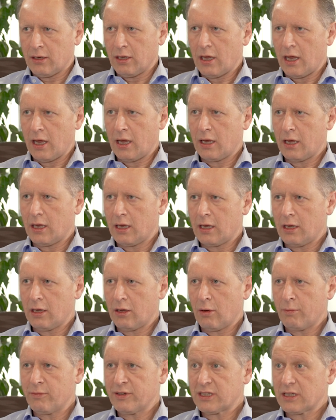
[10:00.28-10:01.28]

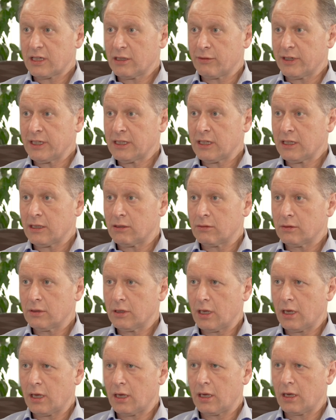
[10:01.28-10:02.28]
obviously retail.
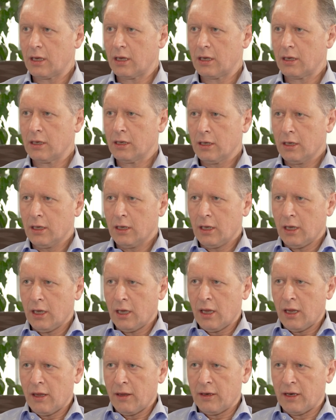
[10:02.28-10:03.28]

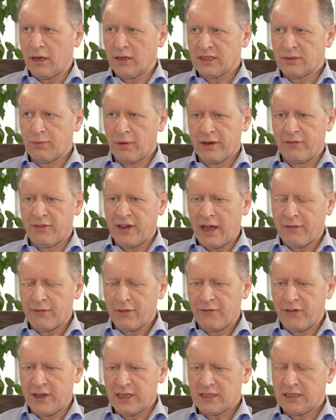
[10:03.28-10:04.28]
It's one of the other
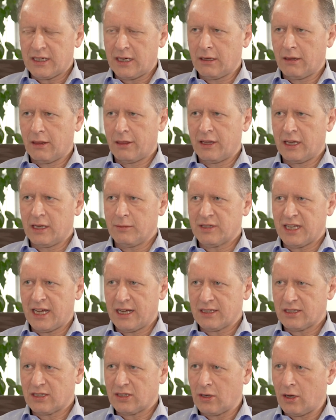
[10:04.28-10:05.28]
fascinating themes
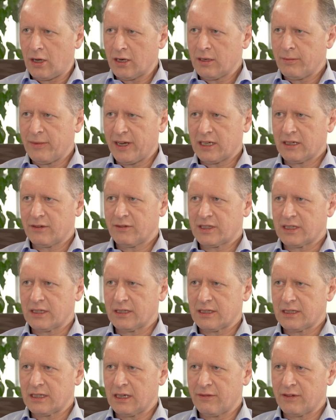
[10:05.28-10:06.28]
outside the
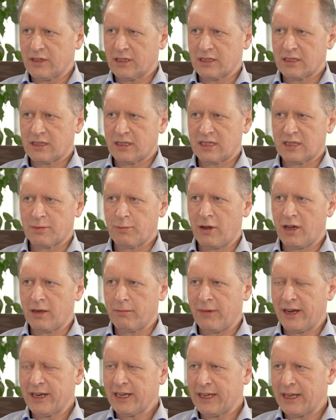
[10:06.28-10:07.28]
Magnificent Seven is despite
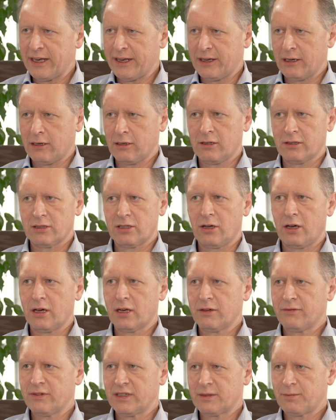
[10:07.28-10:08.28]
money getting a lot
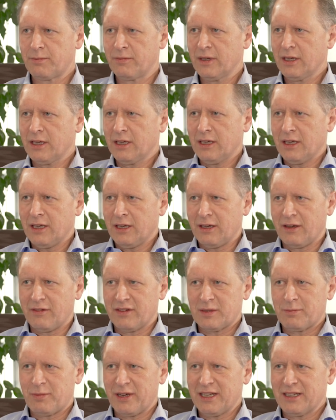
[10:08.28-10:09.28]
tighter,
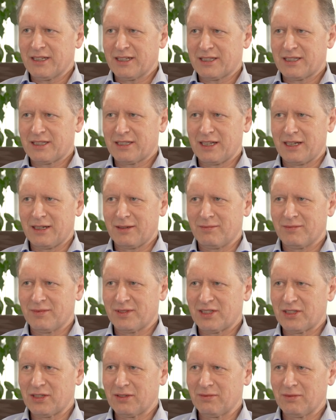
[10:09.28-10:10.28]
there's been this
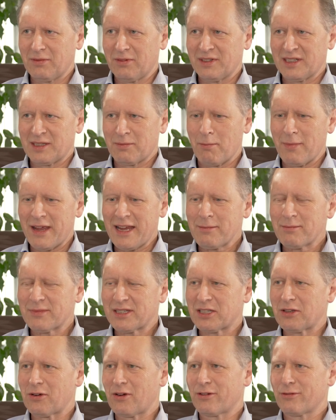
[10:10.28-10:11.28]
meme
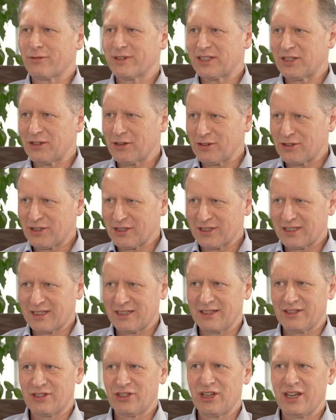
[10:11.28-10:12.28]
stock resurgence
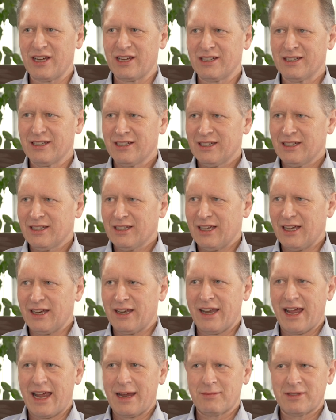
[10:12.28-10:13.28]
this year
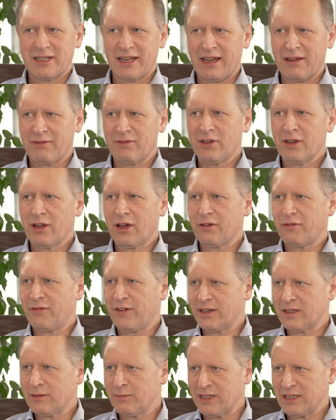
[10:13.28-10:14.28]
in names that have no
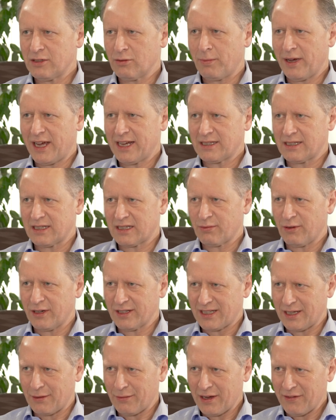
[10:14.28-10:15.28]
fundamental basis
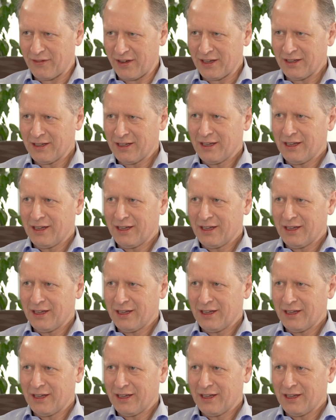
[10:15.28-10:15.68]
whatsoever.